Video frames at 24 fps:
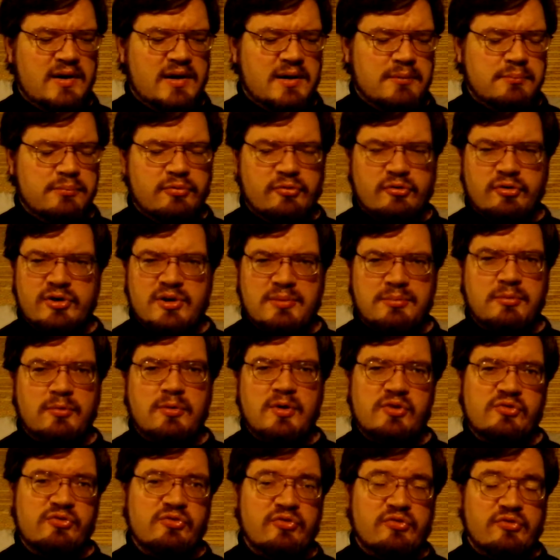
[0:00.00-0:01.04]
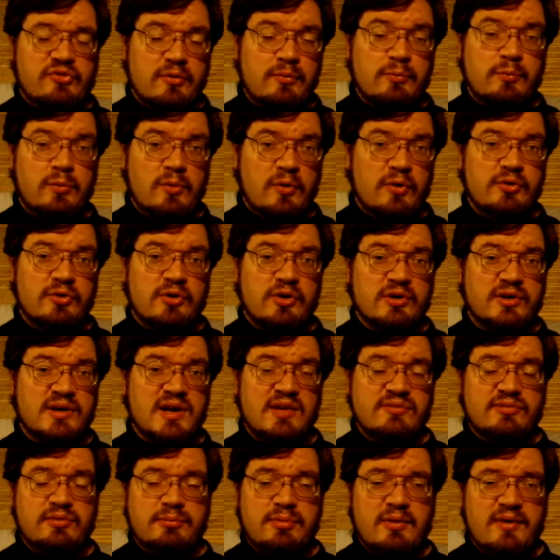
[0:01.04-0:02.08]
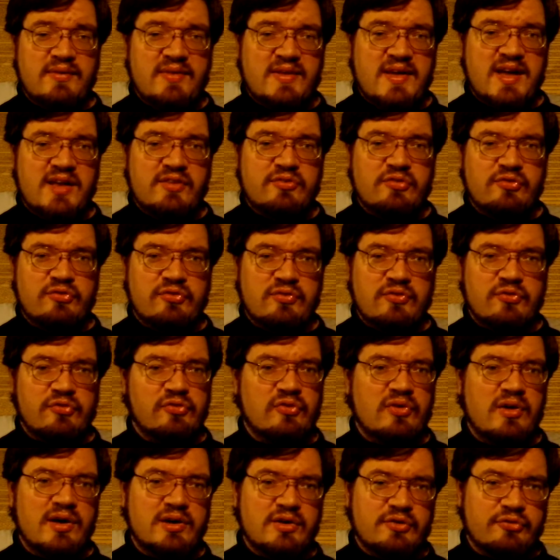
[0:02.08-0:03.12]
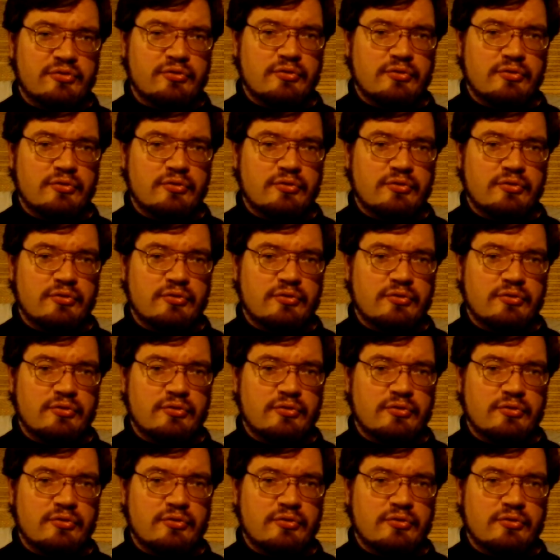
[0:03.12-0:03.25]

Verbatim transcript: brought up questions that were not covered by the answers in the slightest,